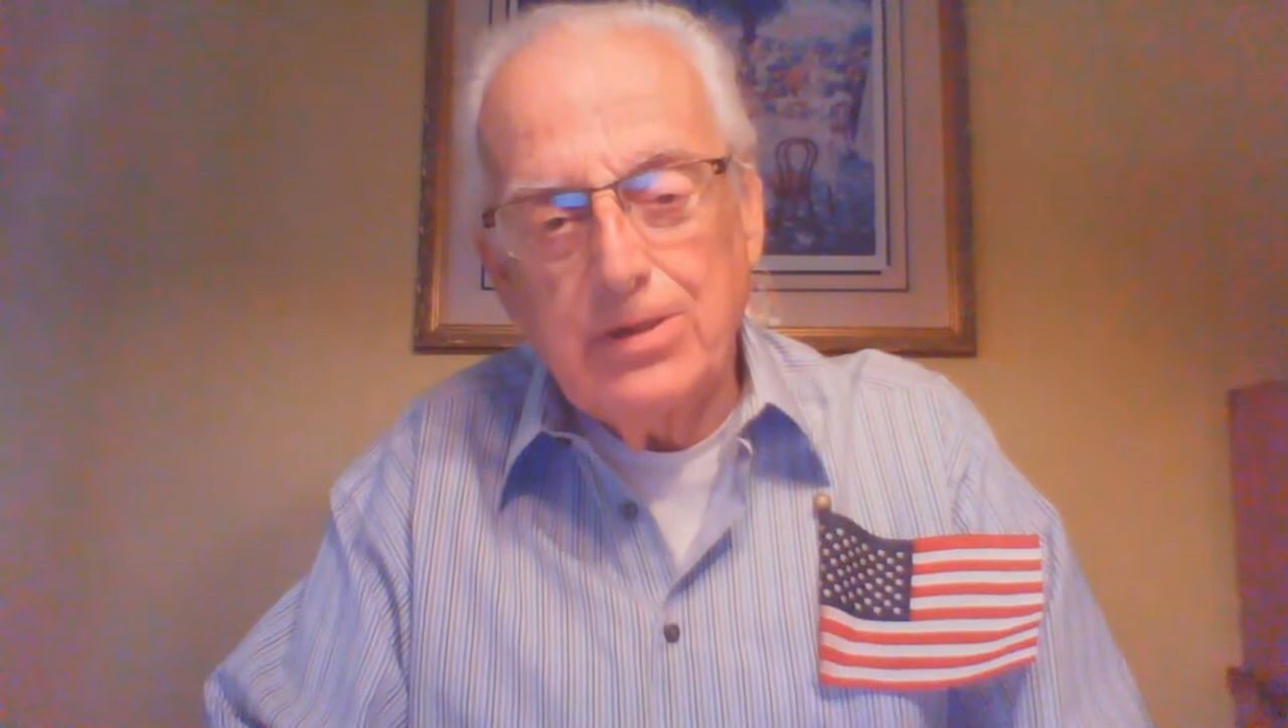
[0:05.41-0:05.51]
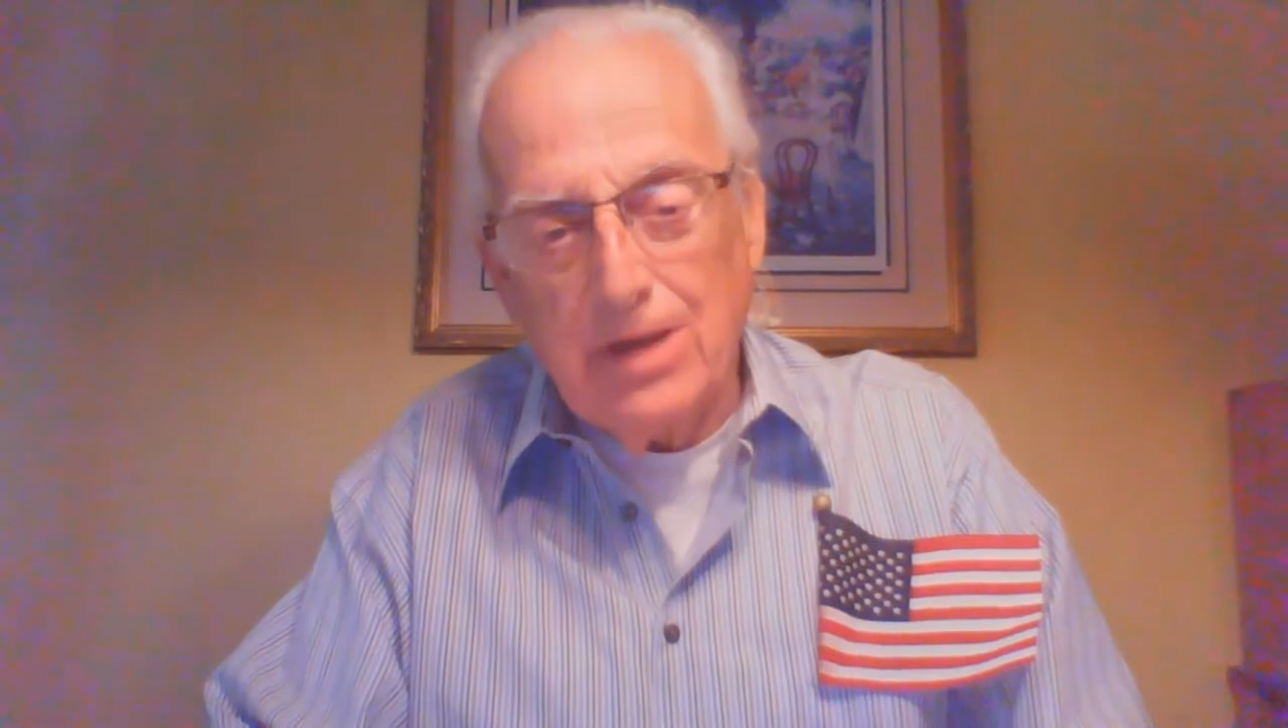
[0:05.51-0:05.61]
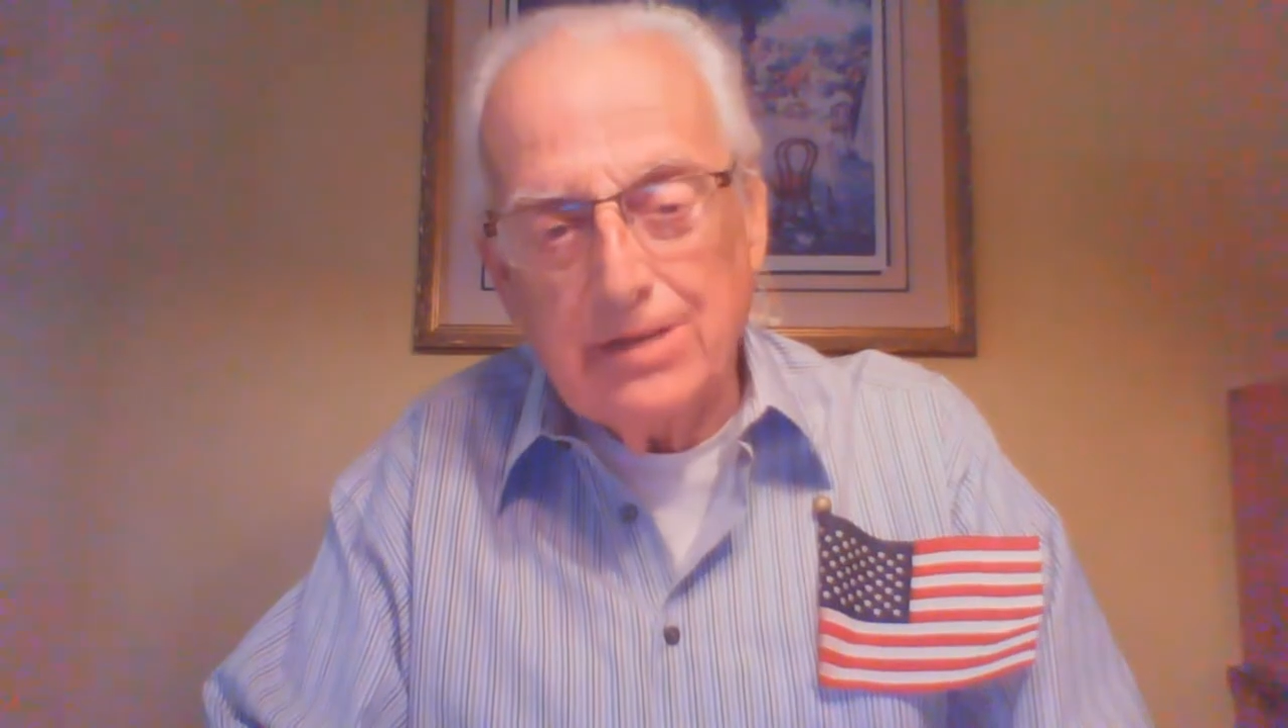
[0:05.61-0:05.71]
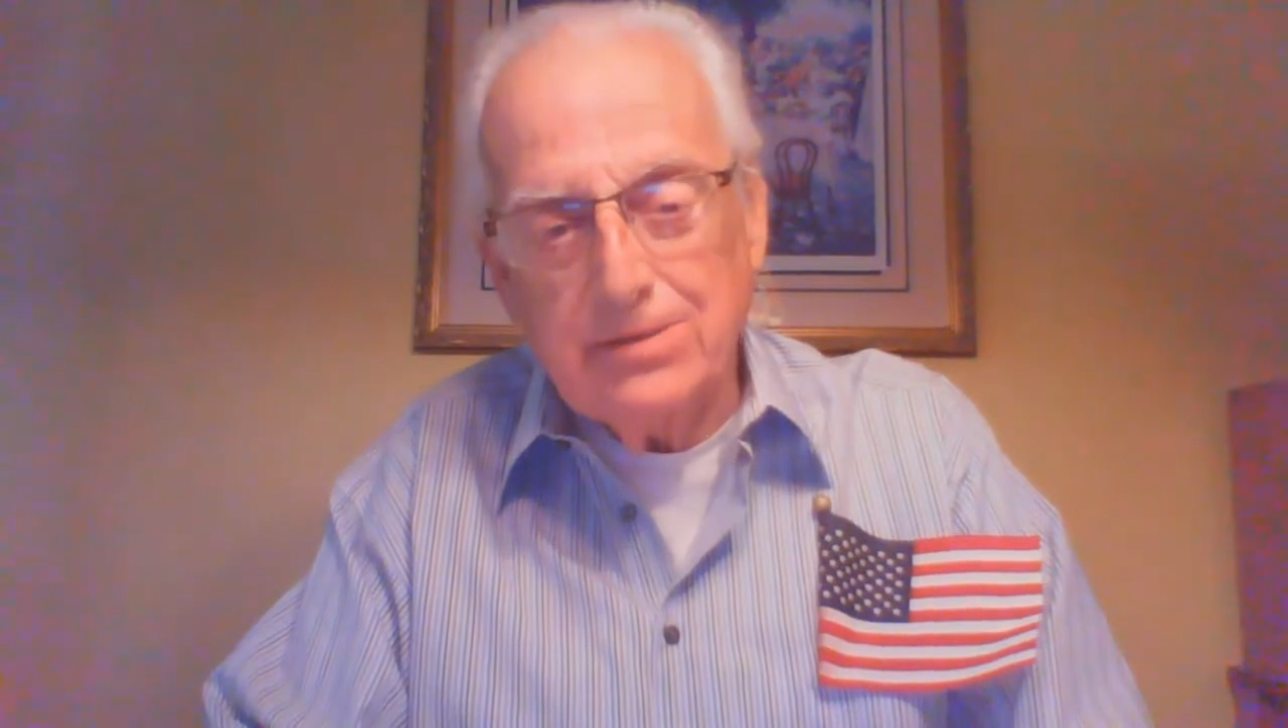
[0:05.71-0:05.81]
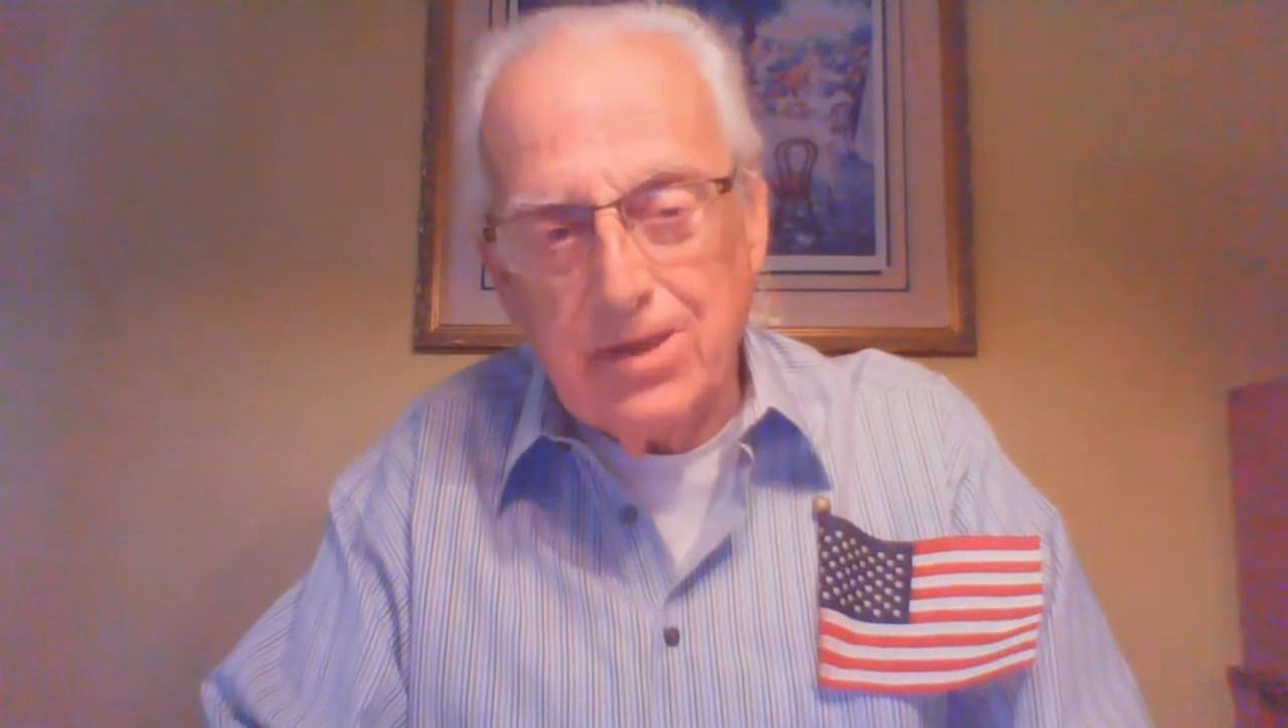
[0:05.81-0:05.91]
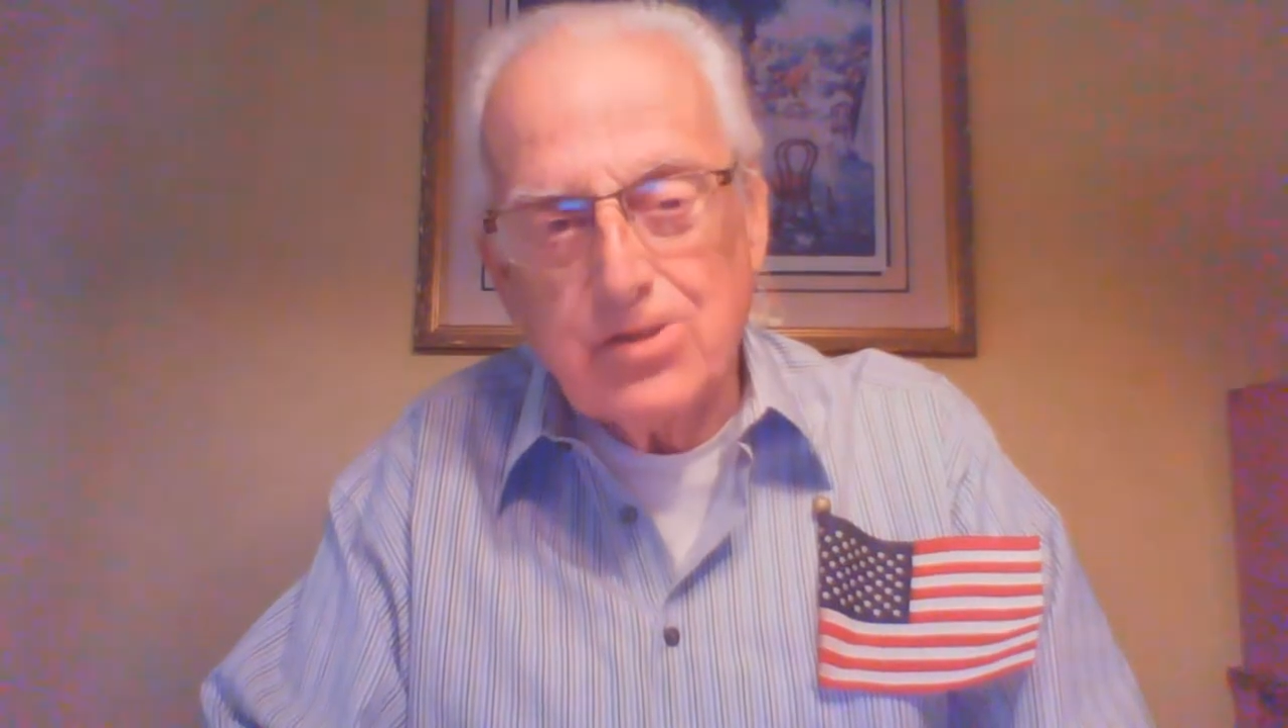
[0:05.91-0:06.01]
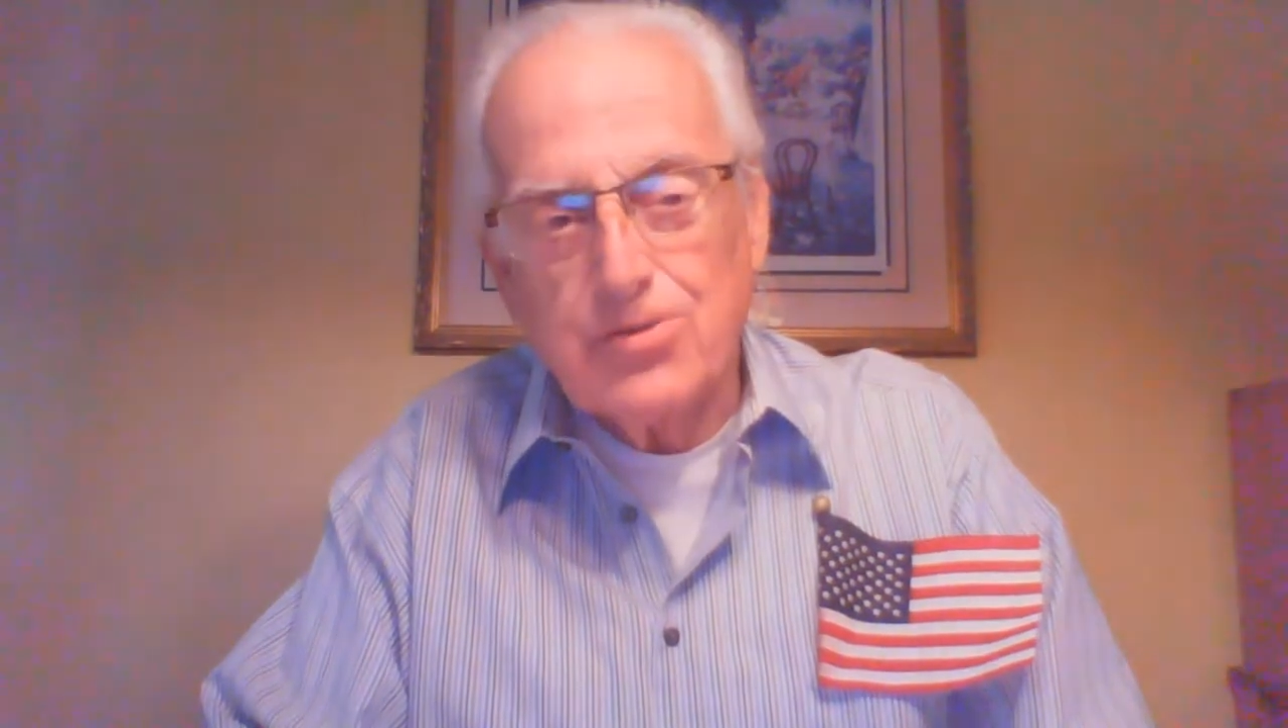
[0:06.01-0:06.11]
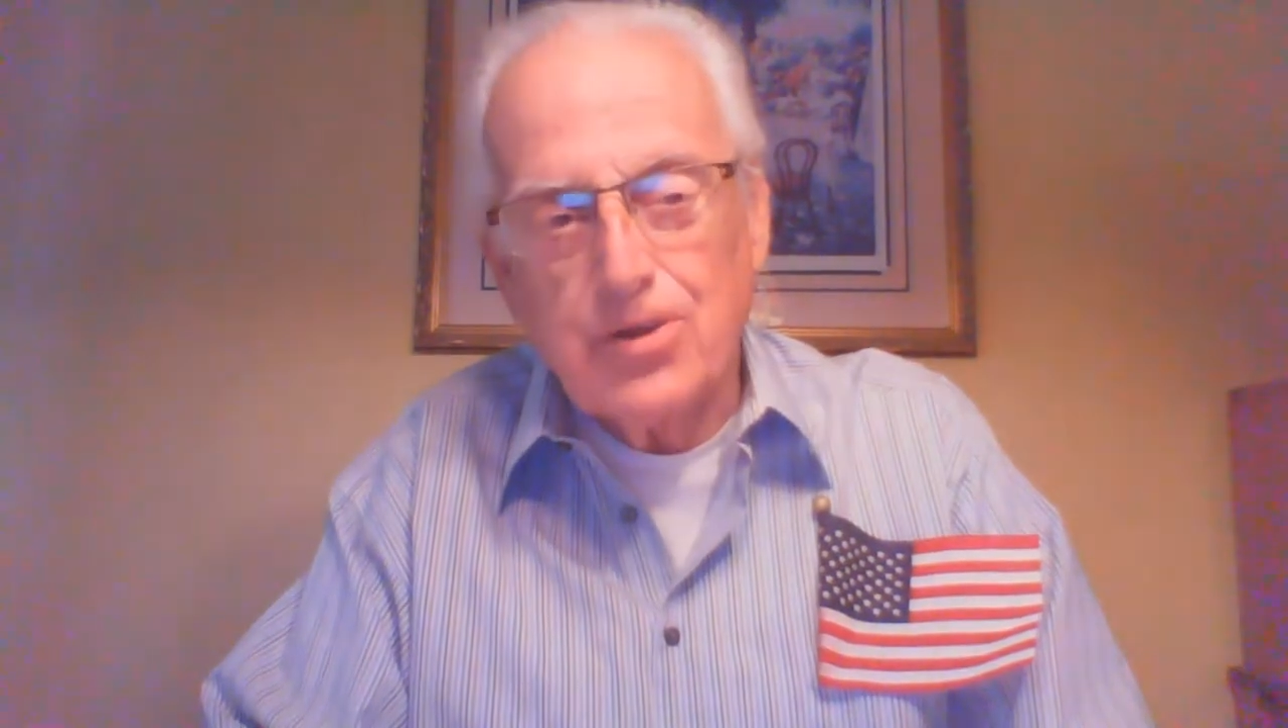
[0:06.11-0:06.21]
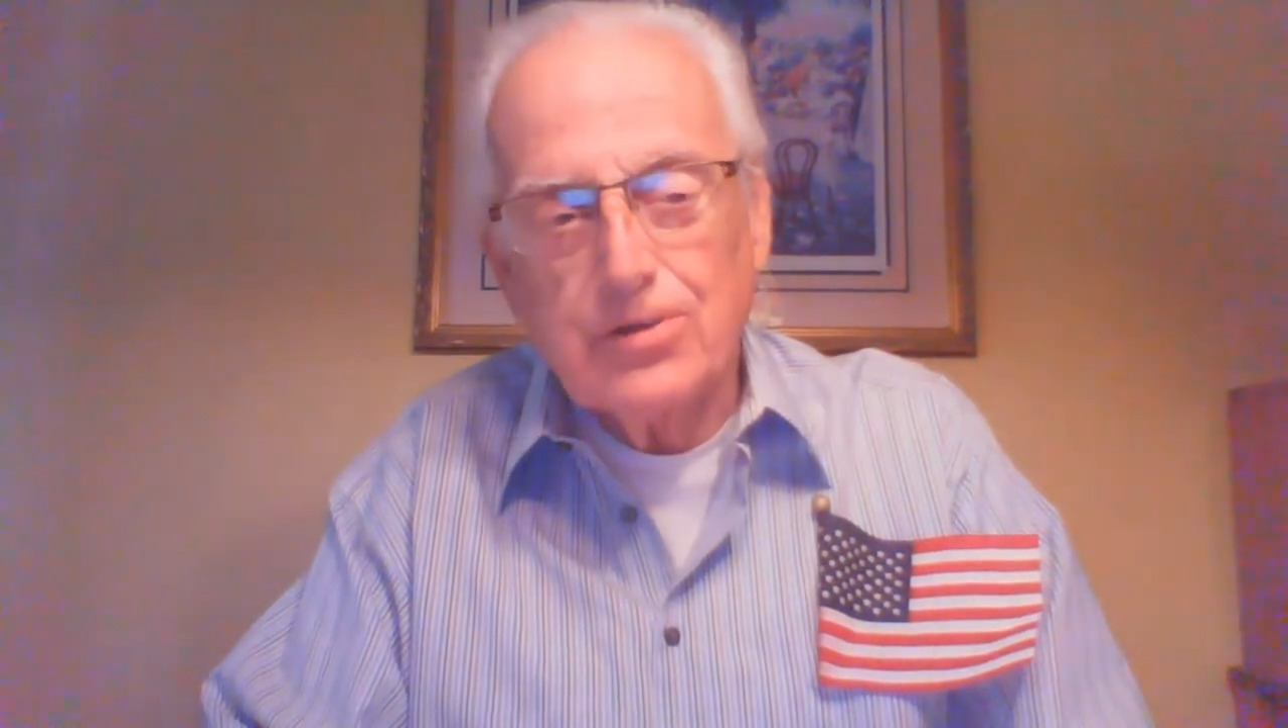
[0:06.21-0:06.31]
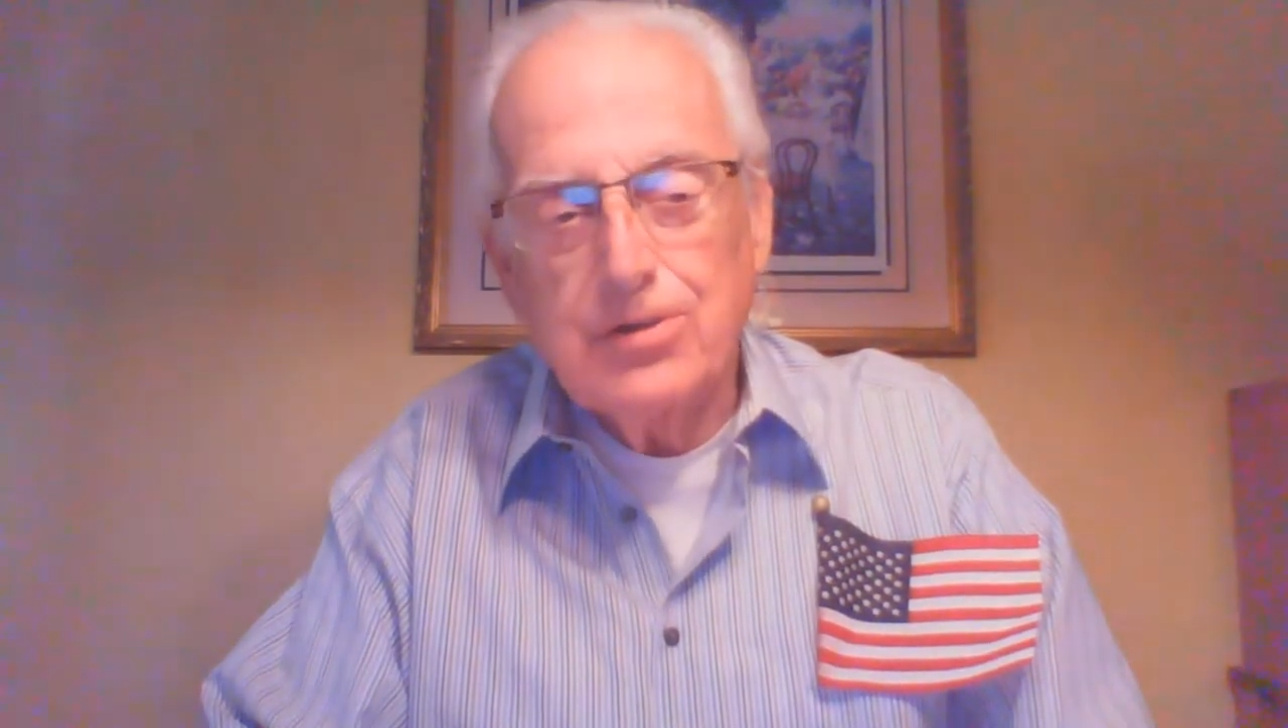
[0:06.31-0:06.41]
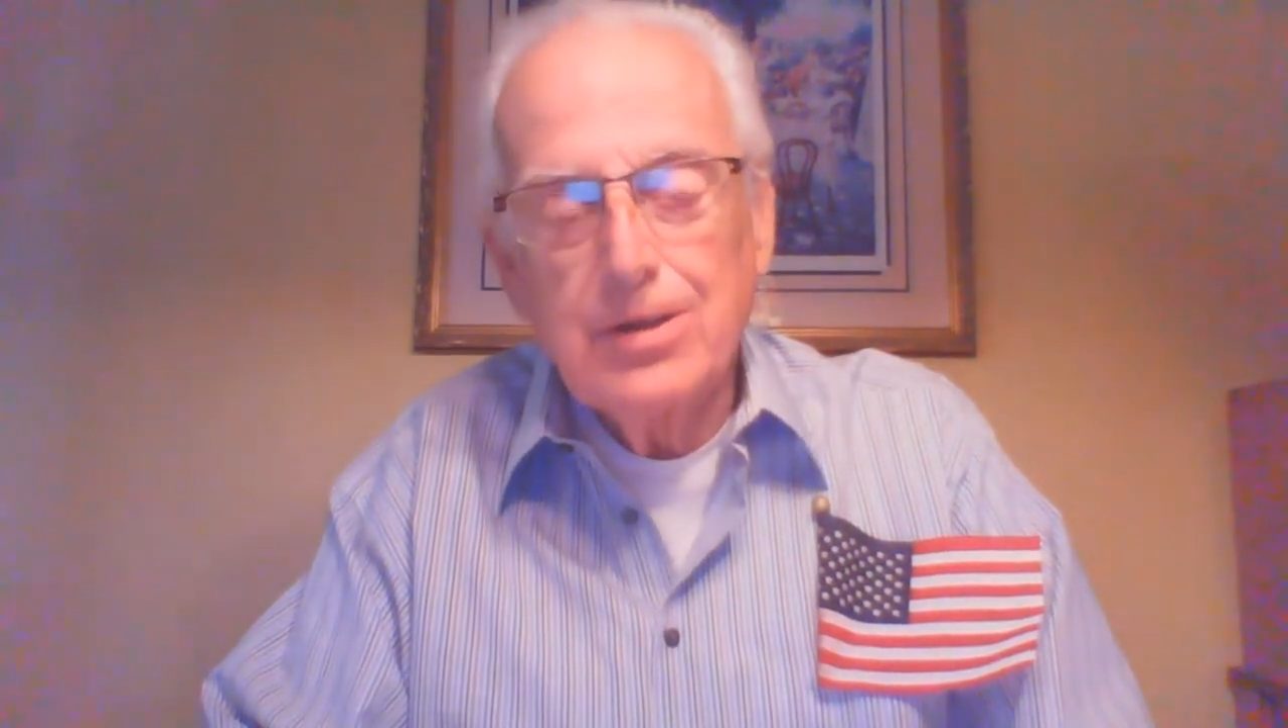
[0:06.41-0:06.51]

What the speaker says: 9th District.